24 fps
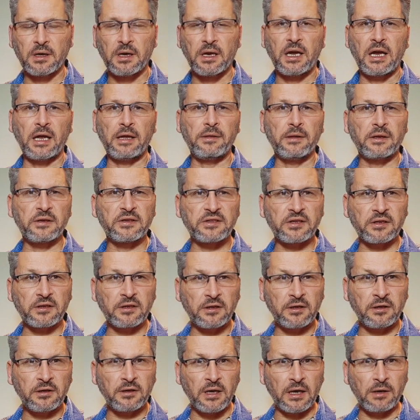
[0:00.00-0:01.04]
And, the
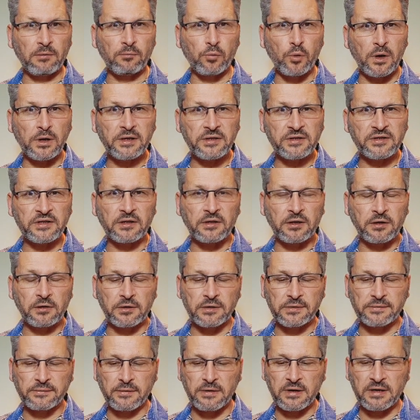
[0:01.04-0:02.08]
sec- and what it secures
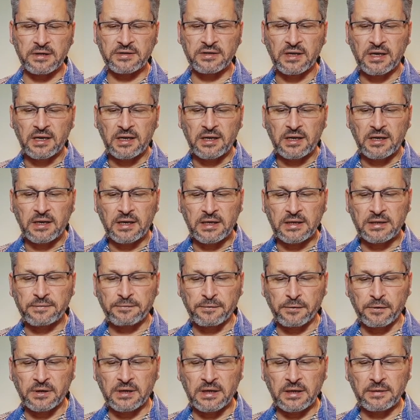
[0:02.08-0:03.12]
for us is
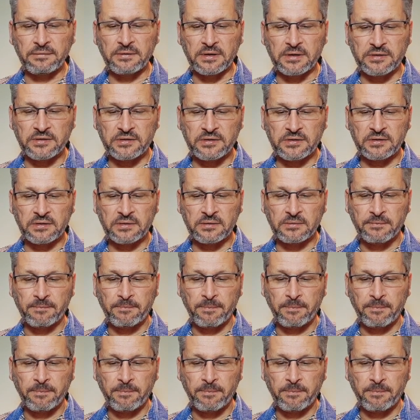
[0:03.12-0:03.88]
forgiveness.